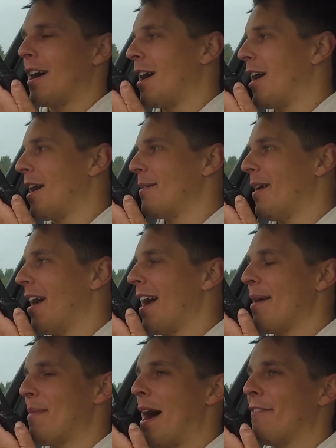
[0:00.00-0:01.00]
I
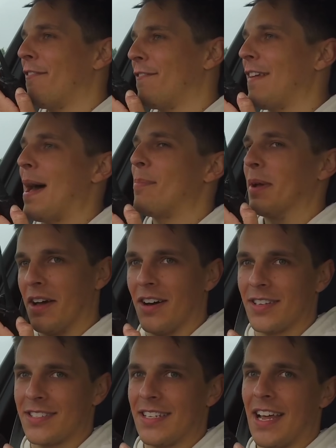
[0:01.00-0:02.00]
am
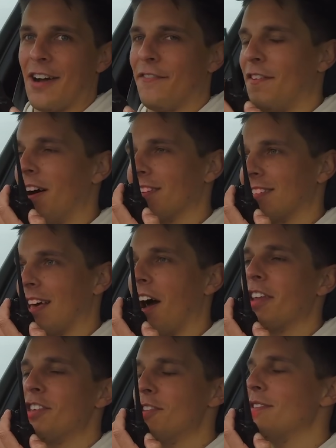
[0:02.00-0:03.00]
flabbergasted how fast that.
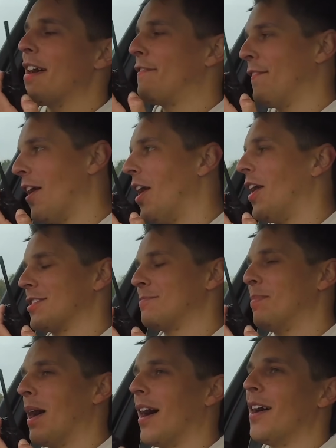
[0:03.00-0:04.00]
I knew they're fast,
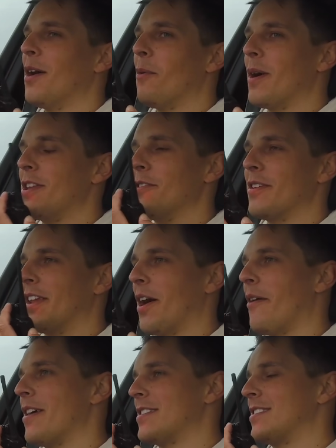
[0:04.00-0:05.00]
but when you're in an
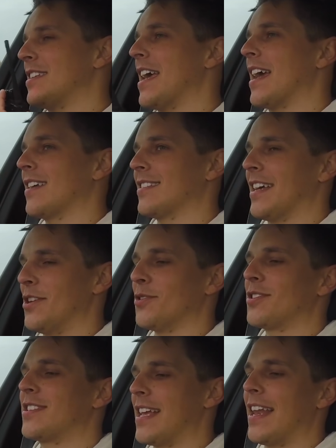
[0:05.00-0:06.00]
Rs6 and you're
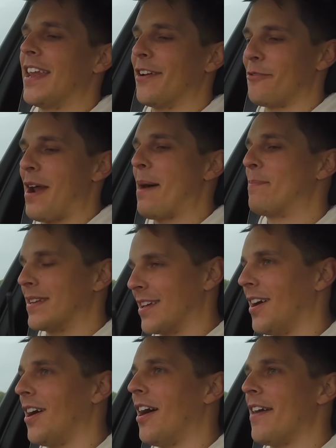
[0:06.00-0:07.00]
still in a rapid
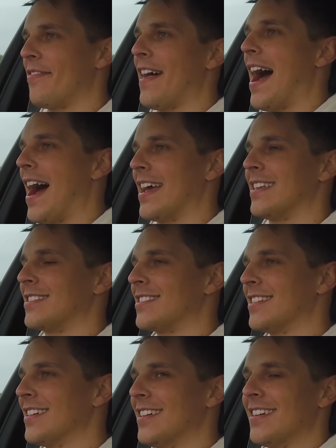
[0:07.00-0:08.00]
car, and that is,
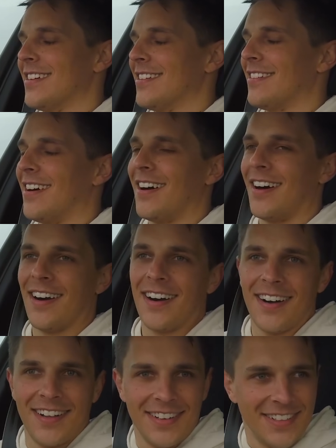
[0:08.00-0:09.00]

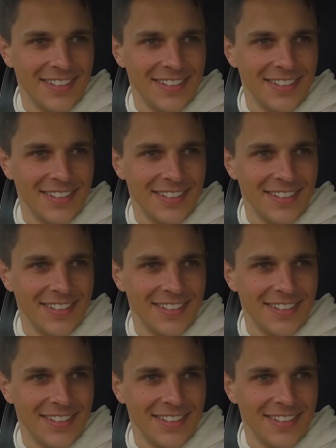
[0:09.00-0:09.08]
oh.